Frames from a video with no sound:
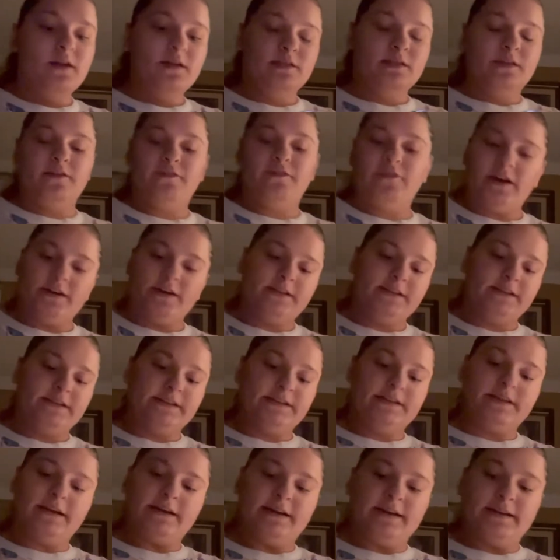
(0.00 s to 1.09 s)
I'm finally
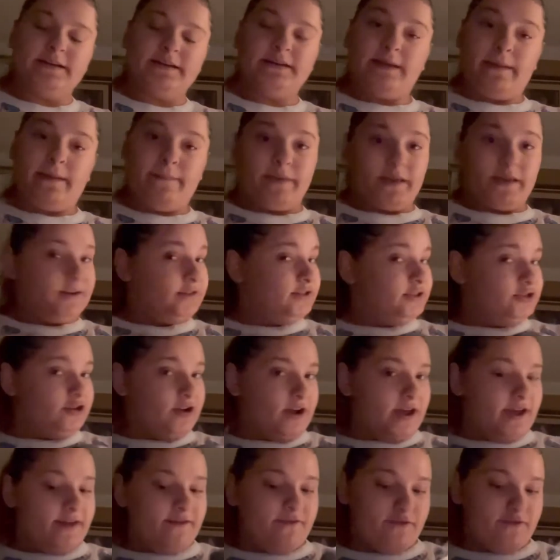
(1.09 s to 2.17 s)
done. I'm about to try
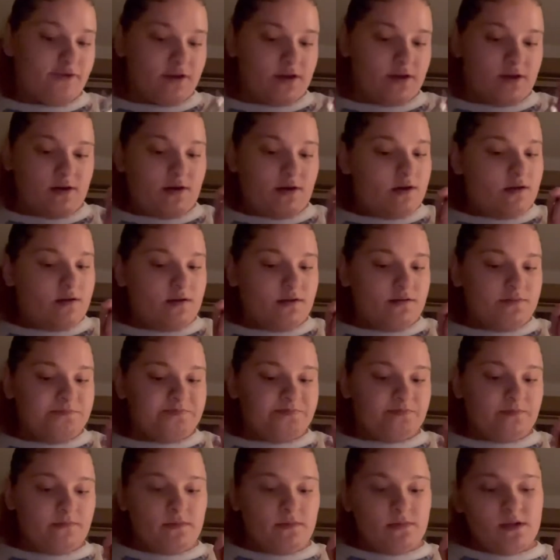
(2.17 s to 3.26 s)
it for y'all.
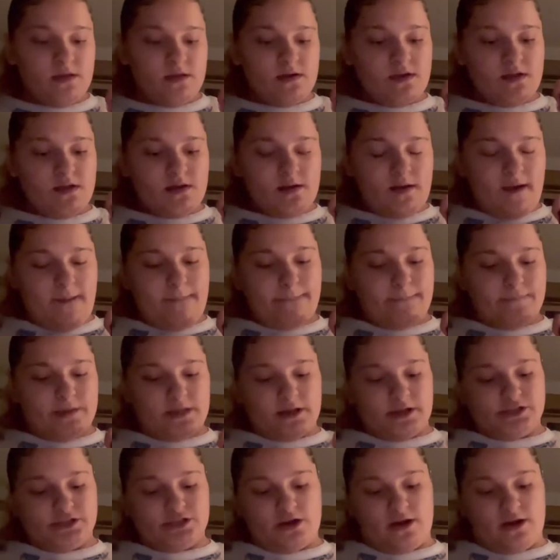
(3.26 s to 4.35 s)
I'll
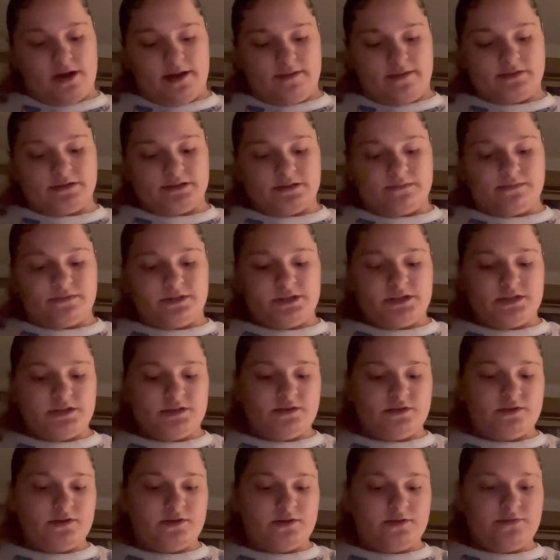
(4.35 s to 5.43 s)
let y'all have some
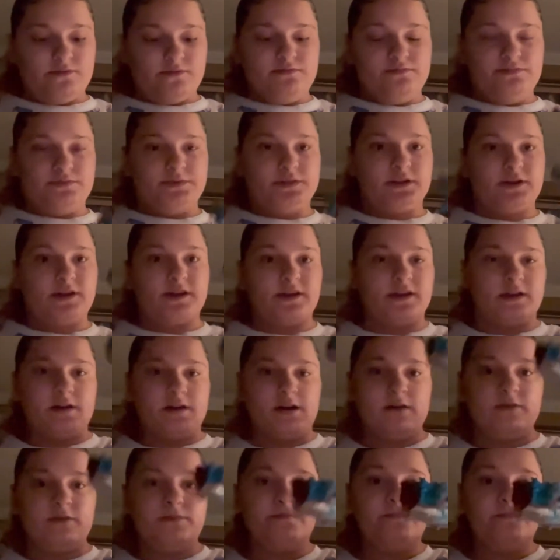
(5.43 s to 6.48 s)
too. So here you go.